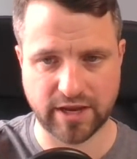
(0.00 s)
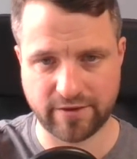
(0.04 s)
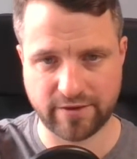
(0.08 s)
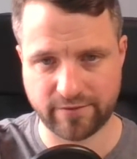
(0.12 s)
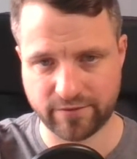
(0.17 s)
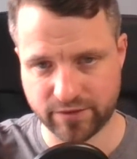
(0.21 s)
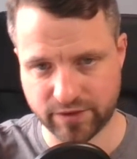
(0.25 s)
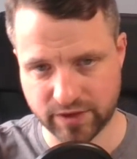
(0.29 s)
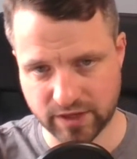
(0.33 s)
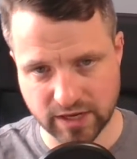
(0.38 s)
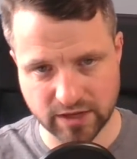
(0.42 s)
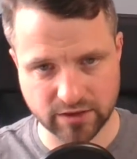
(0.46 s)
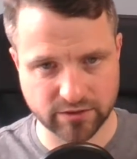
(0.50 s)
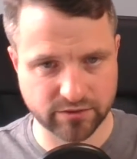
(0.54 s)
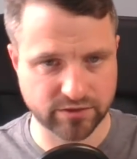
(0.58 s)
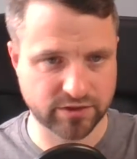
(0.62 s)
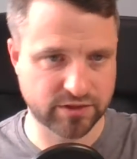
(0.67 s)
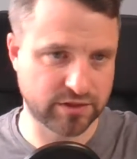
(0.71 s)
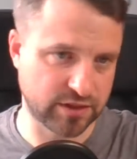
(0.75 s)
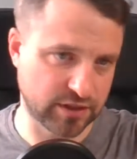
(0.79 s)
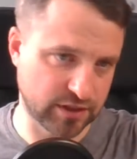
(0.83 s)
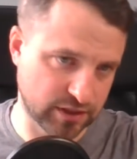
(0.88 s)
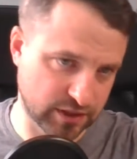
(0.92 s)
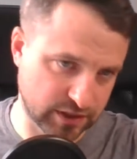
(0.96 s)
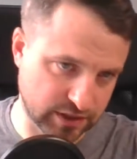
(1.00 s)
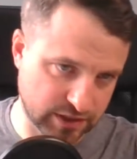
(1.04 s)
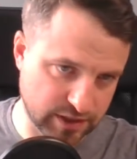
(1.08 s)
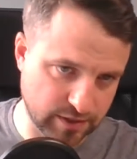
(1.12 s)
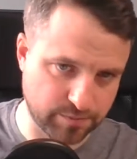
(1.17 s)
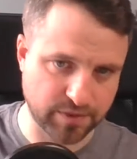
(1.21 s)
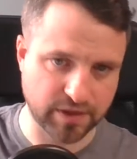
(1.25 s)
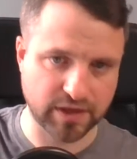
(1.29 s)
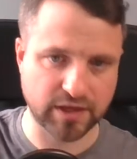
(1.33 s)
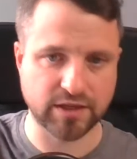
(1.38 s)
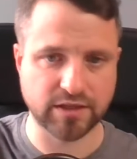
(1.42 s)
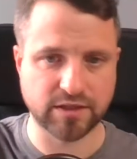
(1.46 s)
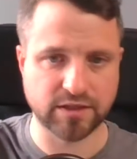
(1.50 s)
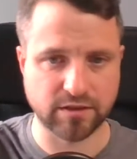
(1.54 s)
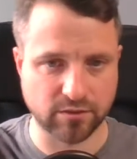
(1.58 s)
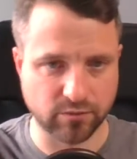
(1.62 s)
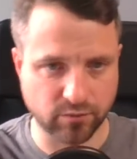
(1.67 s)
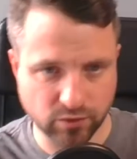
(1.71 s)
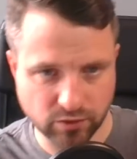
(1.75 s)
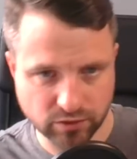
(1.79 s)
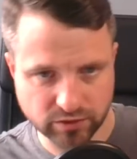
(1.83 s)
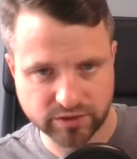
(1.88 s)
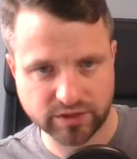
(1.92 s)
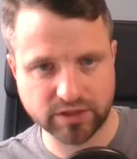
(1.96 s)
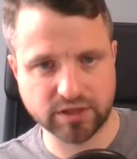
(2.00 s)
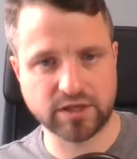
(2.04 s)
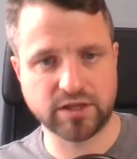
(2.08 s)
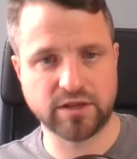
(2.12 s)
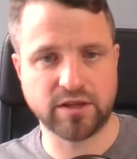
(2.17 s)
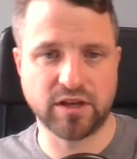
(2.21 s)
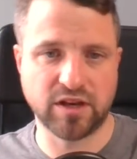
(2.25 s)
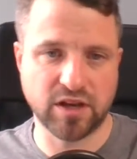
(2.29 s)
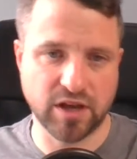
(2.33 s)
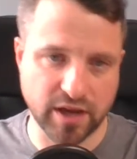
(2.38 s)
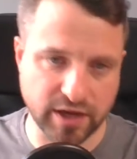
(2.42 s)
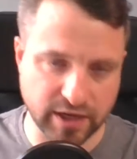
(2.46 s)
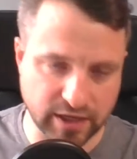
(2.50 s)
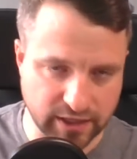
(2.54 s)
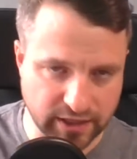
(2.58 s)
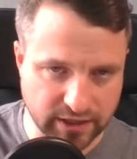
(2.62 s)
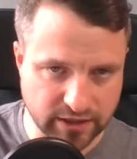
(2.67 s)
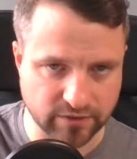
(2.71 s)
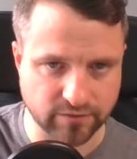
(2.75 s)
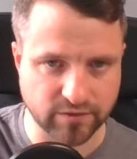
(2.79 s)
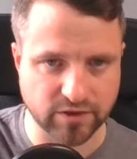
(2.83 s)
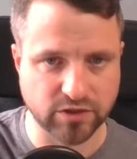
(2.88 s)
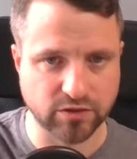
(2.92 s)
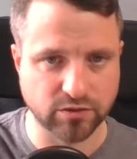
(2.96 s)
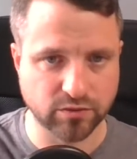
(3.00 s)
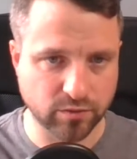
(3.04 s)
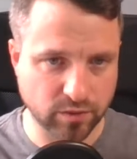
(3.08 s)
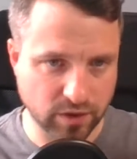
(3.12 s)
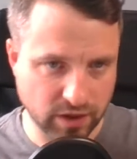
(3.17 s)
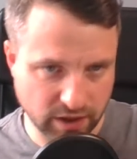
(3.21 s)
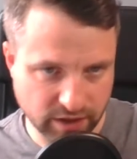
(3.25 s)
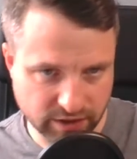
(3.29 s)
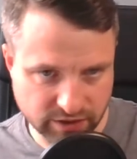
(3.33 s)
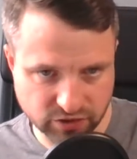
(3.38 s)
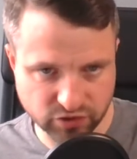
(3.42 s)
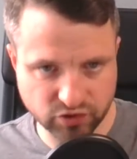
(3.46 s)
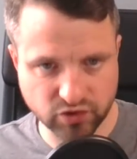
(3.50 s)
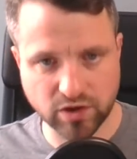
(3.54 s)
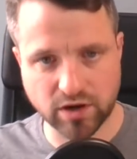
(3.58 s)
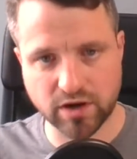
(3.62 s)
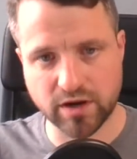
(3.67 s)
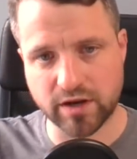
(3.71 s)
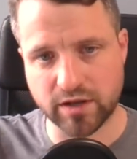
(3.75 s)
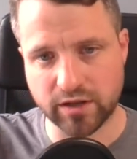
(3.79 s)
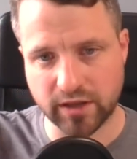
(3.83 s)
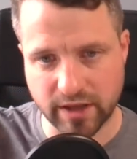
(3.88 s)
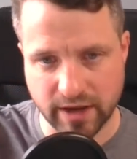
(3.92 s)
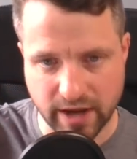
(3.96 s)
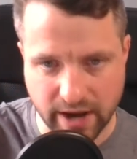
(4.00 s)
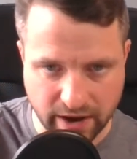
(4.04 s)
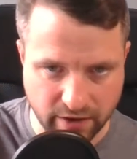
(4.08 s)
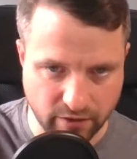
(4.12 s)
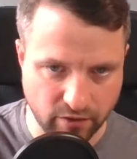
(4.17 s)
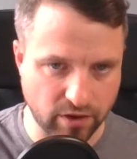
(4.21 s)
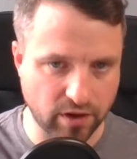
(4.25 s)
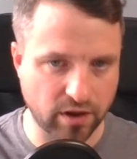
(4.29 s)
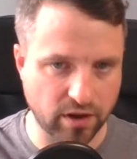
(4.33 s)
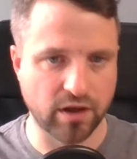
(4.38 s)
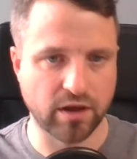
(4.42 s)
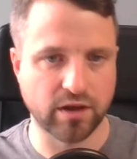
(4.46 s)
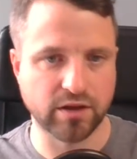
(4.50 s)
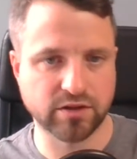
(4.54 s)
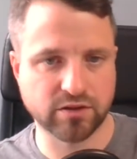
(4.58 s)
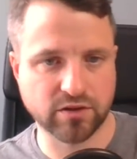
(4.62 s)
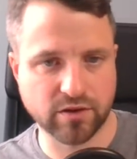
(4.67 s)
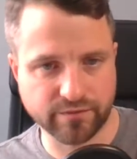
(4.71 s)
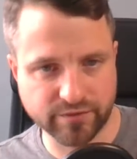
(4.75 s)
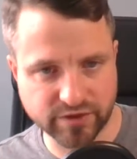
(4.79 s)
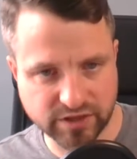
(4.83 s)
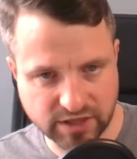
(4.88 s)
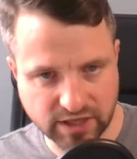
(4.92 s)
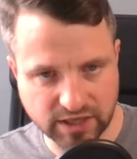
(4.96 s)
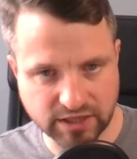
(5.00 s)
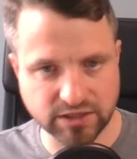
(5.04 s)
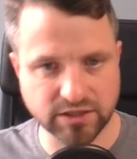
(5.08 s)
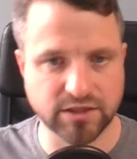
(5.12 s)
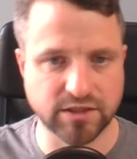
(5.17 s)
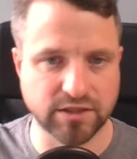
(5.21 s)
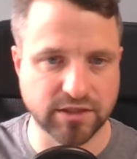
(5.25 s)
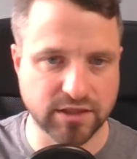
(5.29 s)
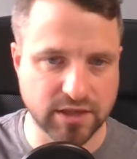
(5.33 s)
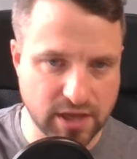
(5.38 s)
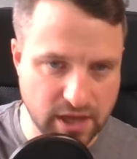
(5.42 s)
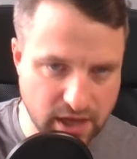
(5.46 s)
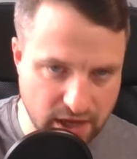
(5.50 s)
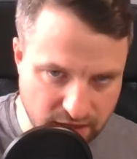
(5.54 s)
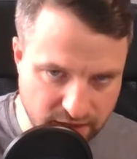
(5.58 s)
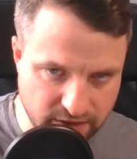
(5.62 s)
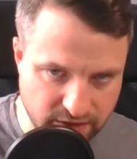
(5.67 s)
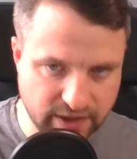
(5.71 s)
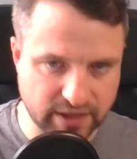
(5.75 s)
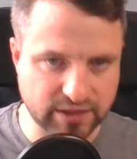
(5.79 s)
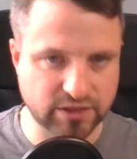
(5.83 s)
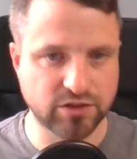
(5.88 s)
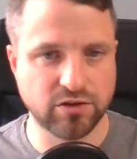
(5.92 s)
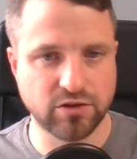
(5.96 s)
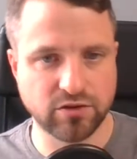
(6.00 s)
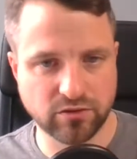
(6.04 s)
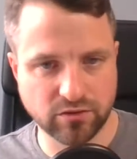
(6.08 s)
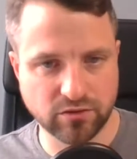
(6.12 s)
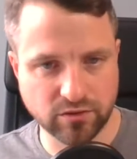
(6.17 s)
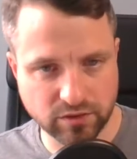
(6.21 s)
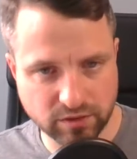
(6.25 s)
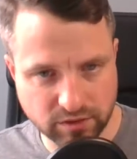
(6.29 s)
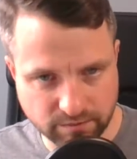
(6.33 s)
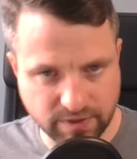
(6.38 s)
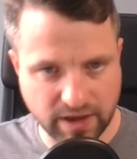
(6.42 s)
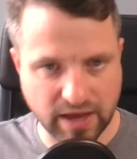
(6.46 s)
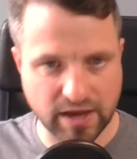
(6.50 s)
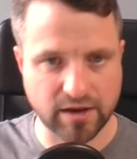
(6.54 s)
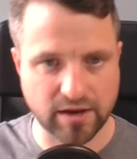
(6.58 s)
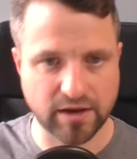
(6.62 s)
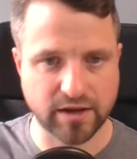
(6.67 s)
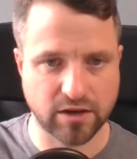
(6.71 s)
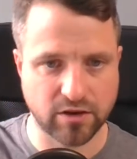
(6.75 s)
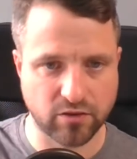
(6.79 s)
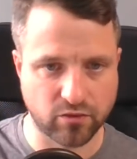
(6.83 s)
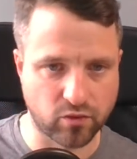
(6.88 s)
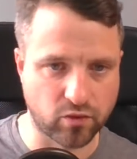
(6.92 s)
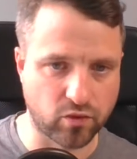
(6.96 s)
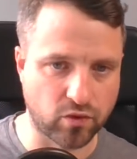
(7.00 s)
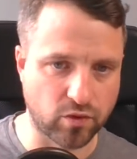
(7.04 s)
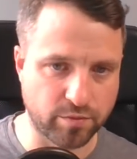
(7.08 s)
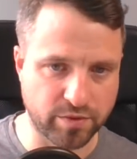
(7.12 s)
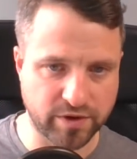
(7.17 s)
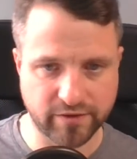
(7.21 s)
Everything else, the dipping into the water, the learning individual words, trial and error, conversations, that's you paddling your oar.